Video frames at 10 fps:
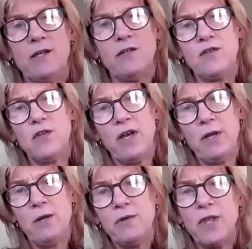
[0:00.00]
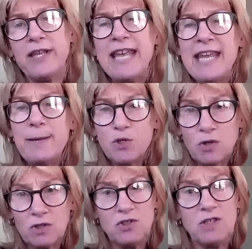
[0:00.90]
so the
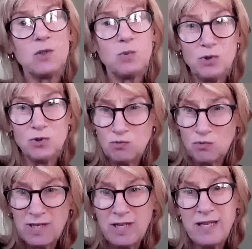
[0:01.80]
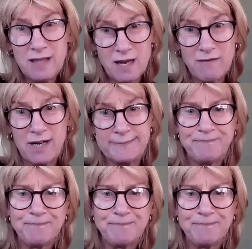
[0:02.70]
hematologist was really thorough,